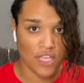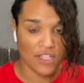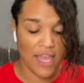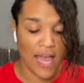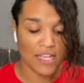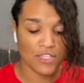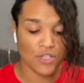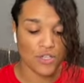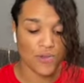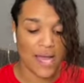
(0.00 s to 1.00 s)
And they asked her to
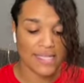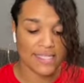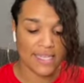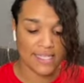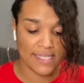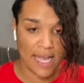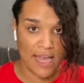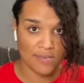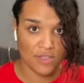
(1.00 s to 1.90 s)
do that 6 times.